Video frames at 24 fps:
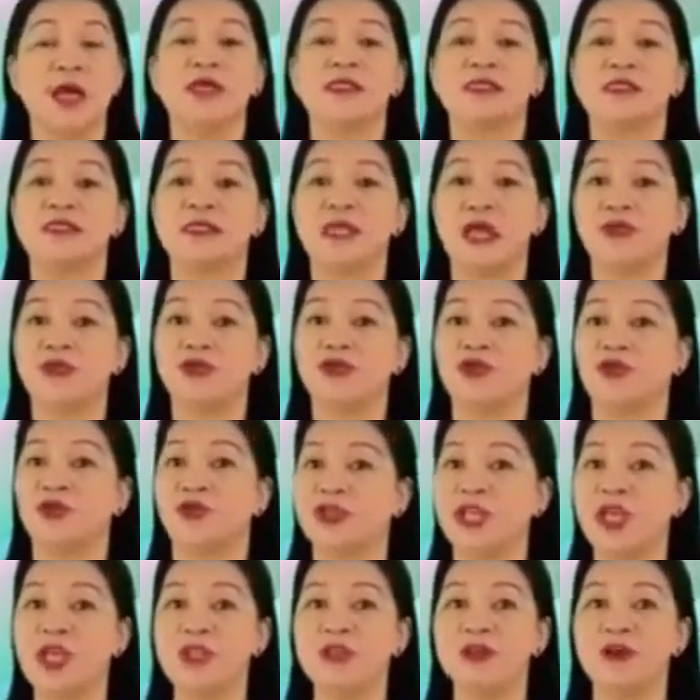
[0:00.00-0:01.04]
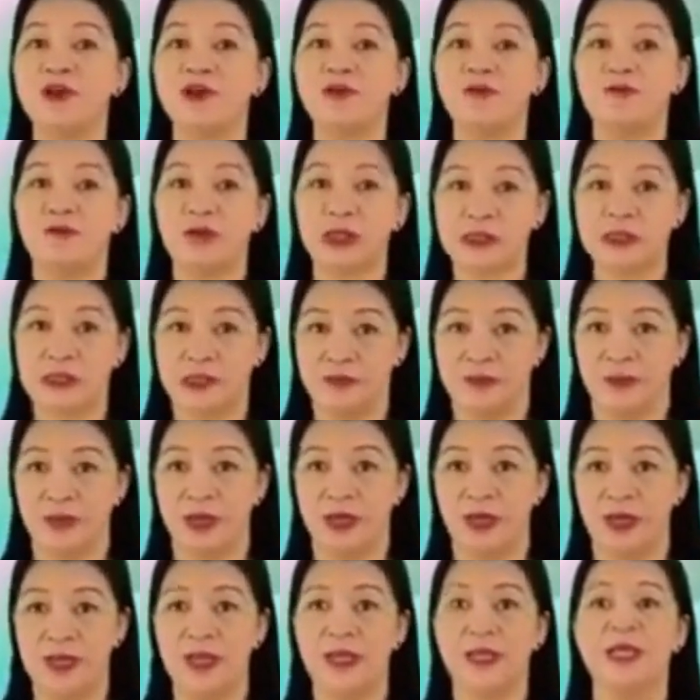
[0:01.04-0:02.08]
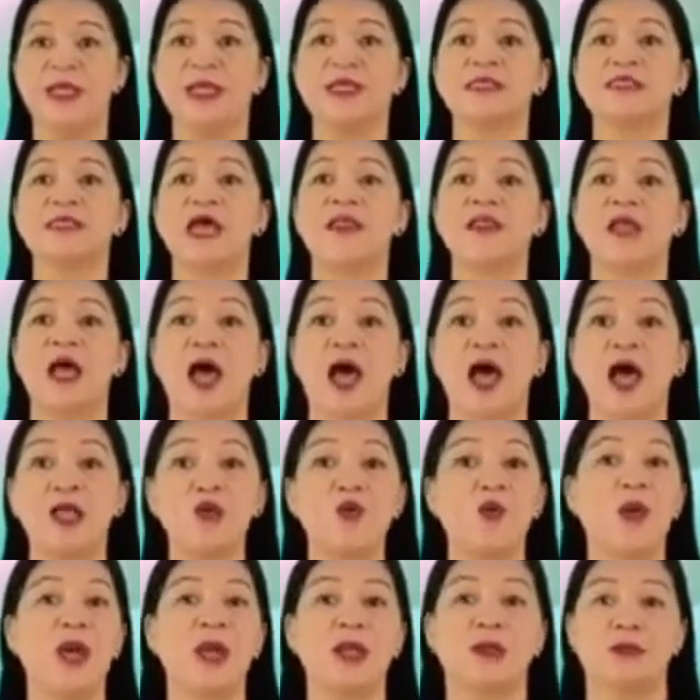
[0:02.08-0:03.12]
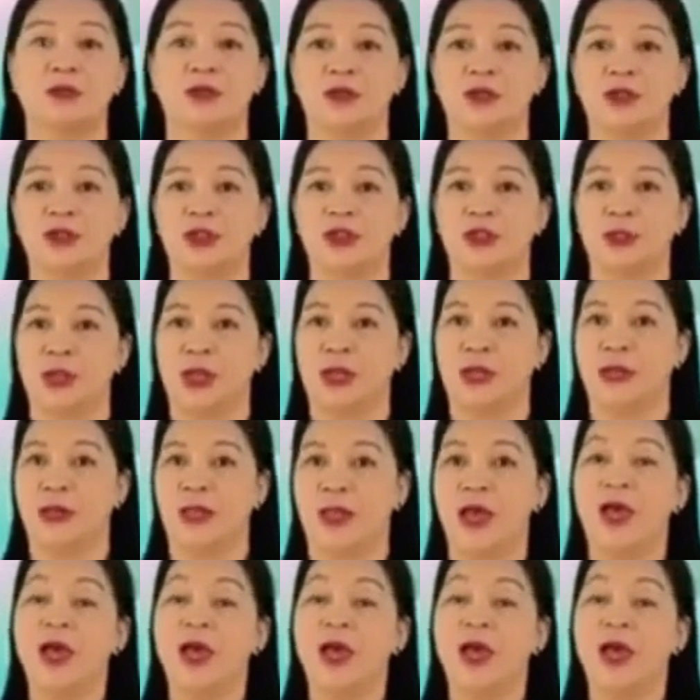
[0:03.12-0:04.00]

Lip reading: Santo Niño Festival is an annual cultural